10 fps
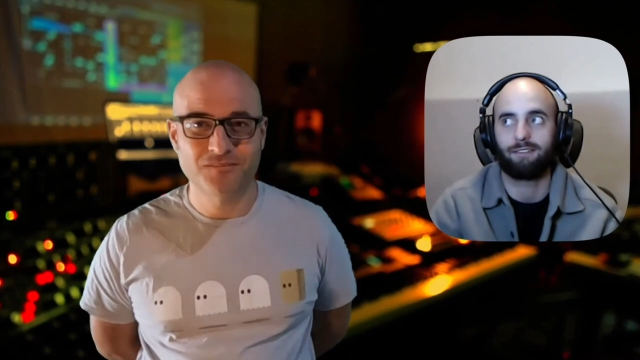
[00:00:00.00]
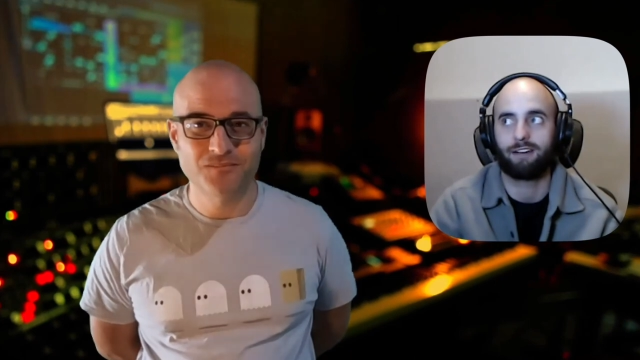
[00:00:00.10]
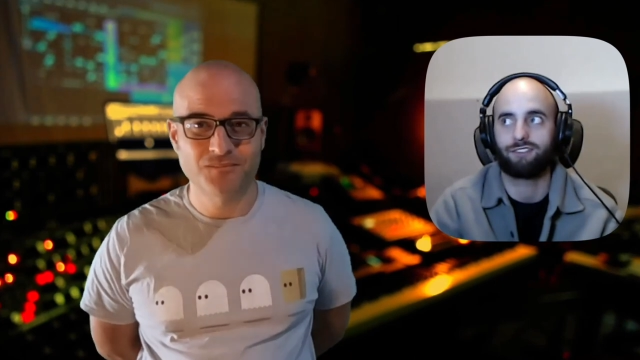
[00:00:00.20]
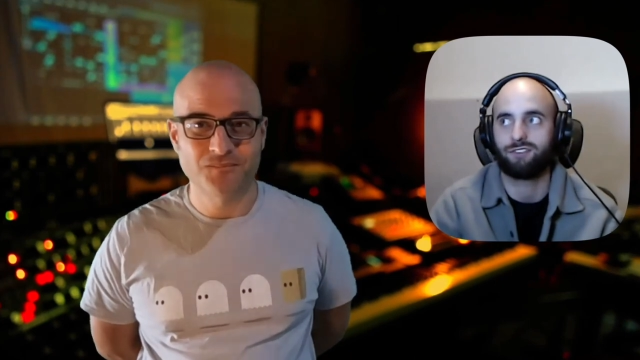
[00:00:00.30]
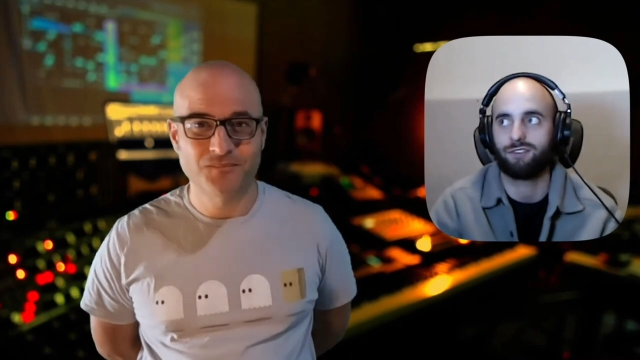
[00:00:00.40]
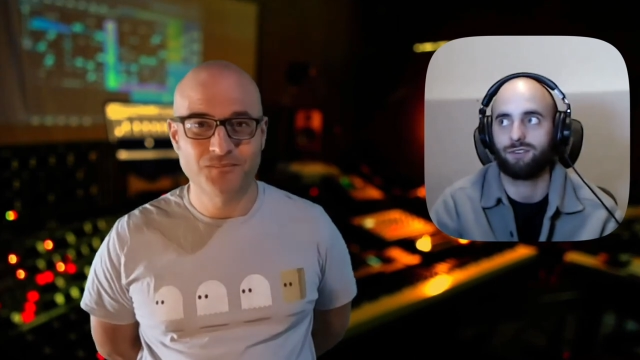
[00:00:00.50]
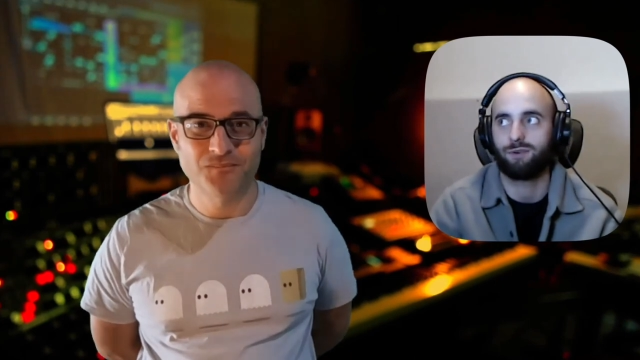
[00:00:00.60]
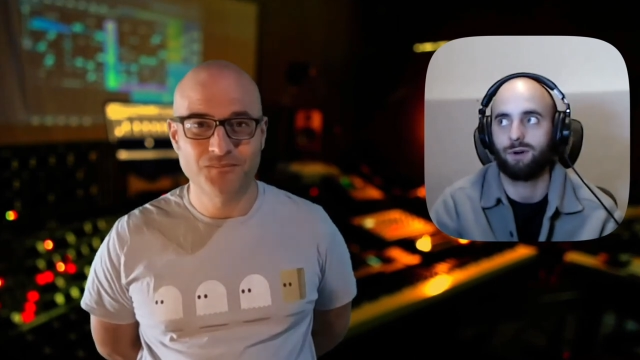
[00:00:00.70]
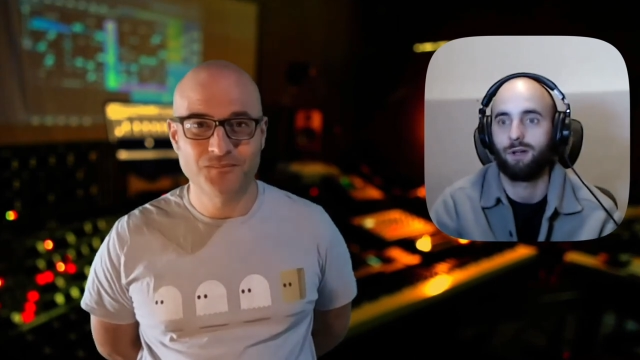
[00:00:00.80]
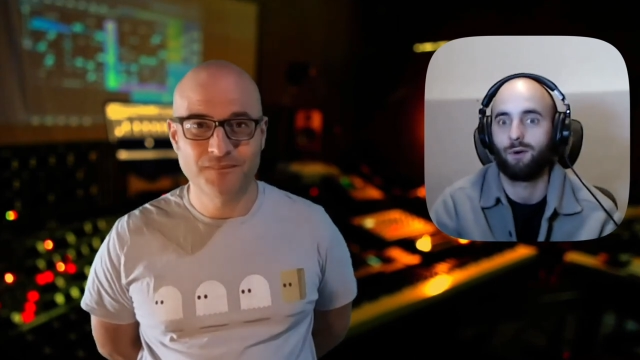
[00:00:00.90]
Speaker 1: allows you
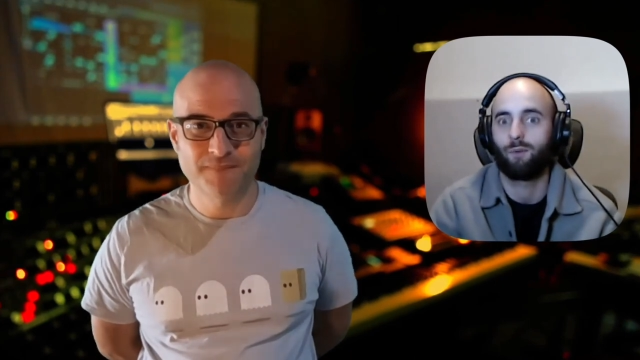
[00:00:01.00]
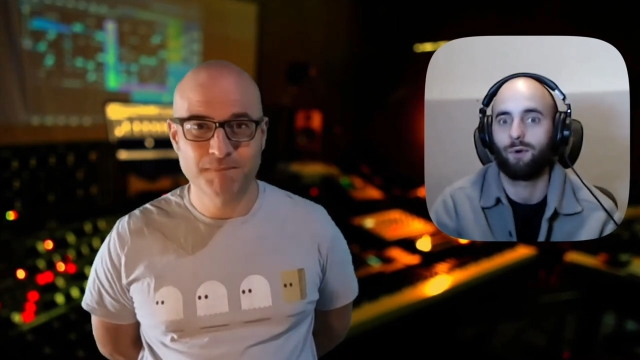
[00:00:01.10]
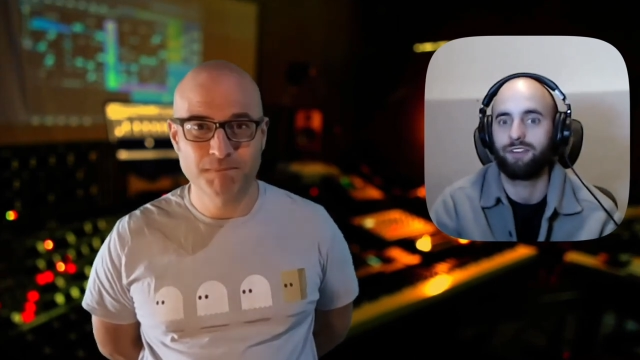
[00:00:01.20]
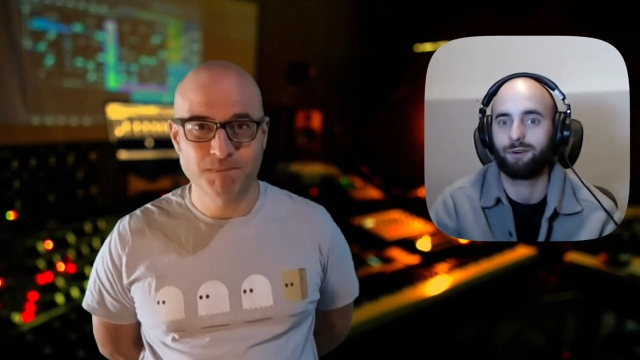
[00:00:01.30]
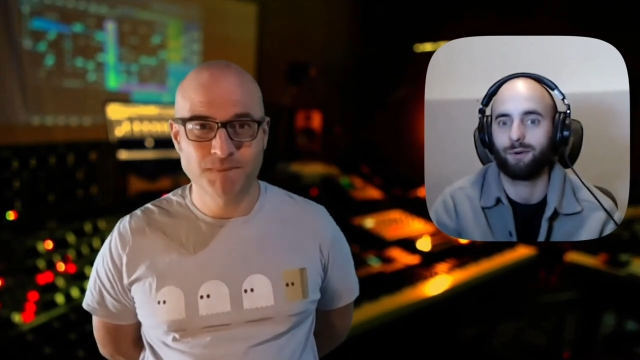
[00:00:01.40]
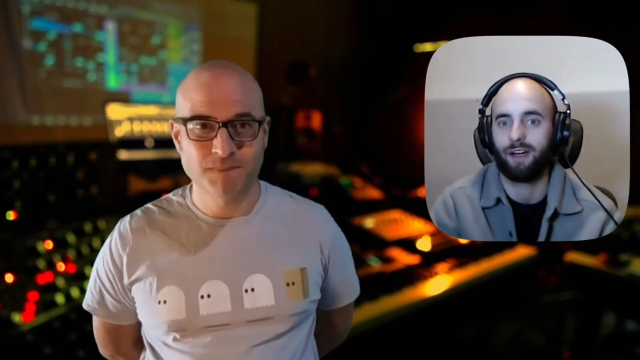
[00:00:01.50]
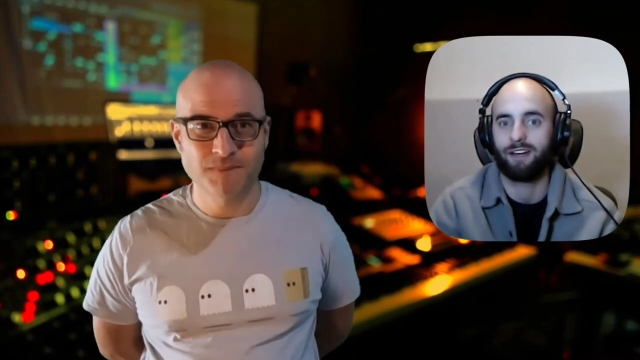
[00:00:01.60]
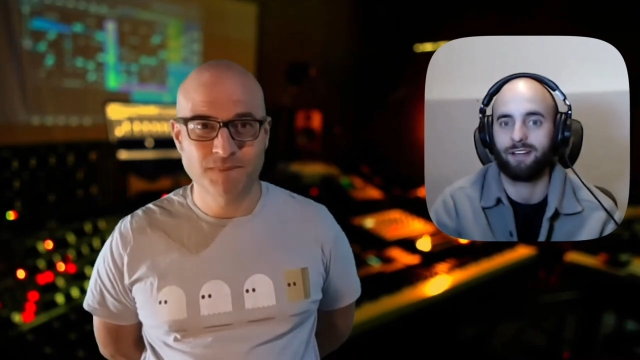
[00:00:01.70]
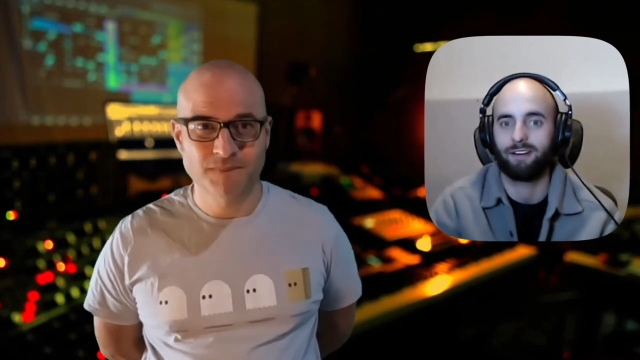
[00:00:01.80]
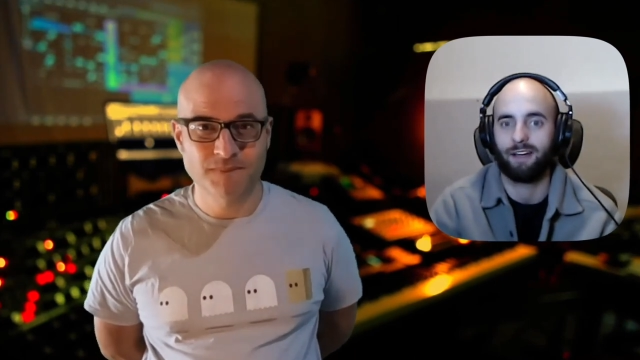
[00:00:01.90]
to, when you're
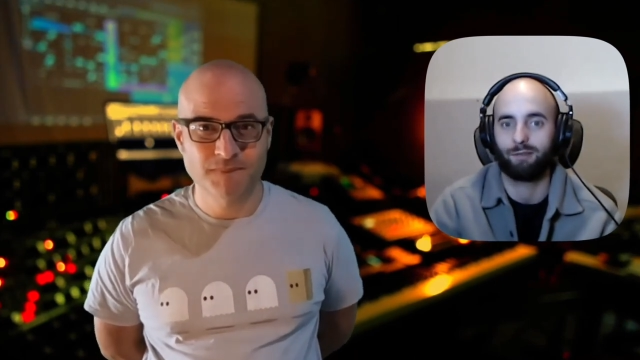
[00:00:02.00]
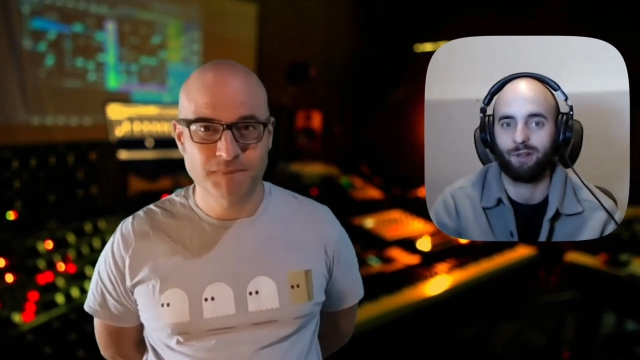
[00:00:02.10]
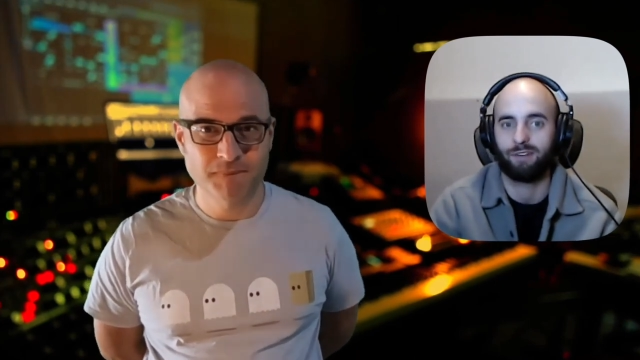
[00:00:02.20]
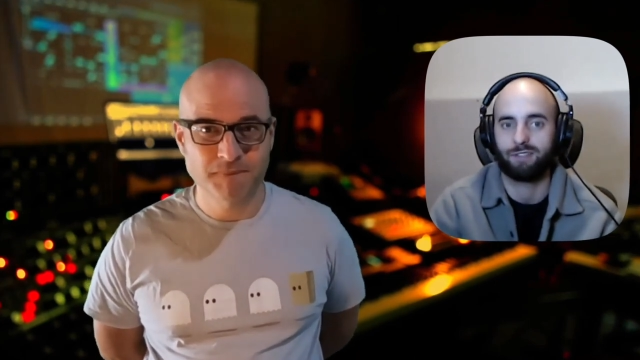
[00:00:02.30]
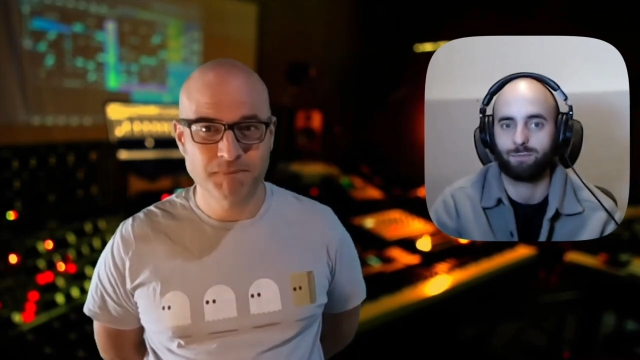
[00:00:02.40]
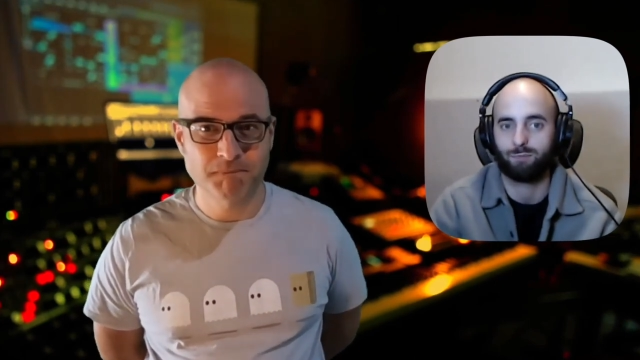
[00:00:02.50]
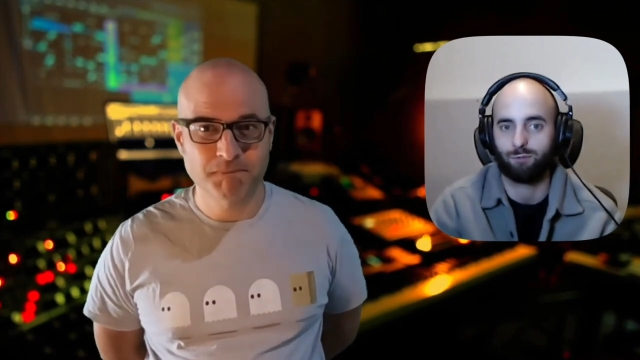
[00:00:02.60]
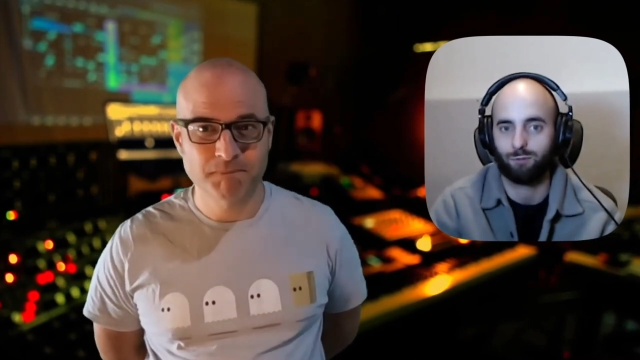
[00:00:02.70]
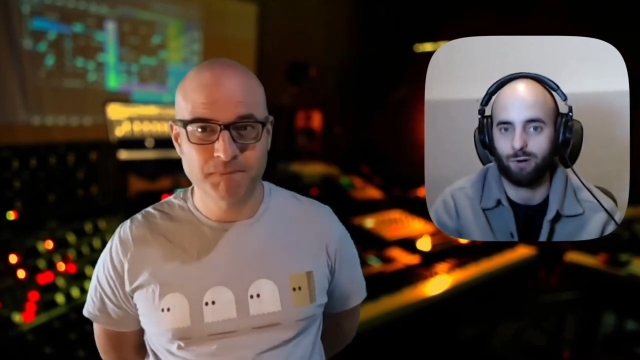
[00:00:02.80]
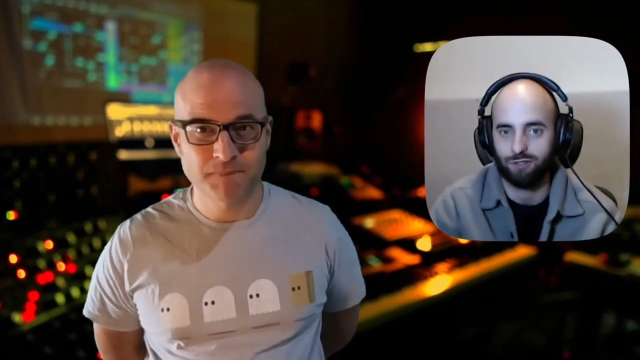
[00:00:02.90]
writing, have a lot less
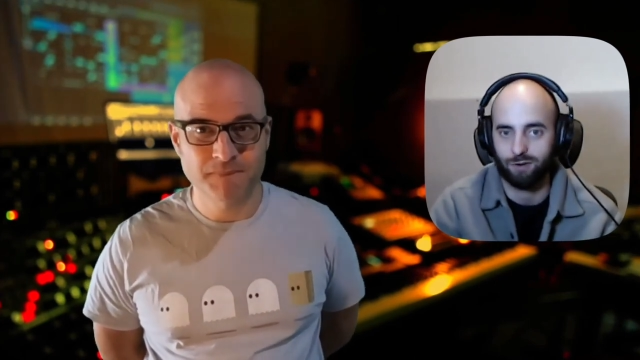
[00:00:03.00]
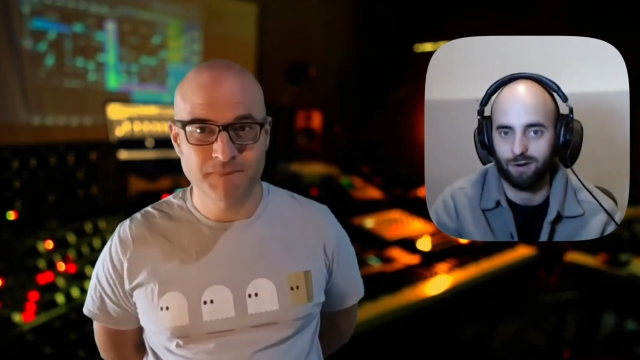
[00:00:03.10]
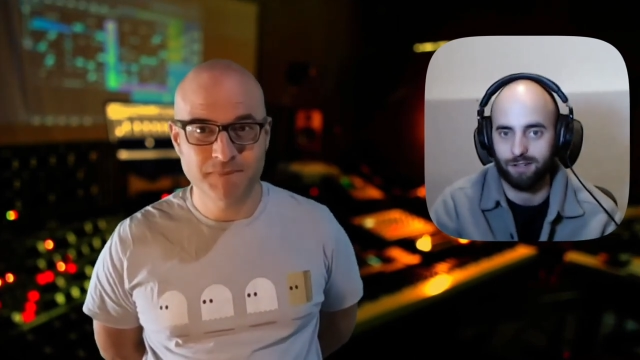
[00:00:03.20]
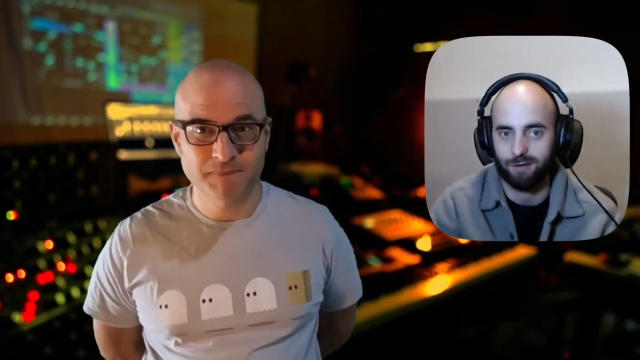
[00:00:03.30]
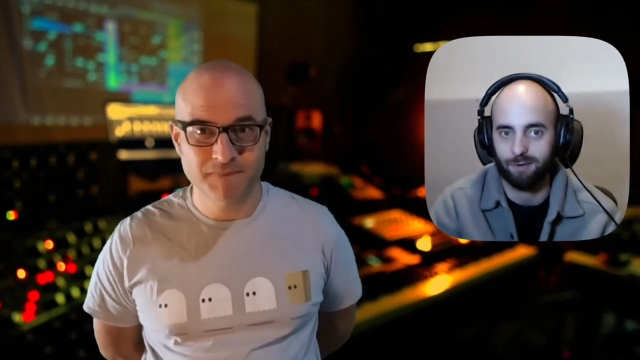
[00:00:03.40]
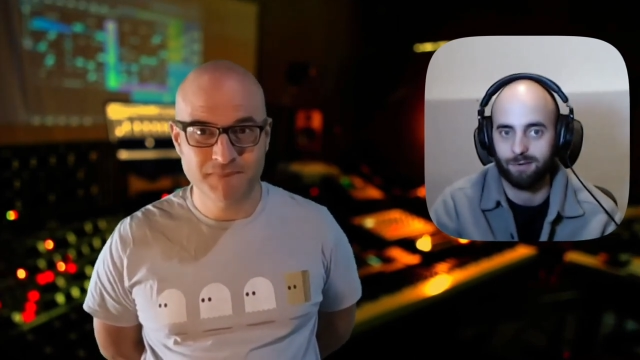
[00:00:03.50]
pressure on you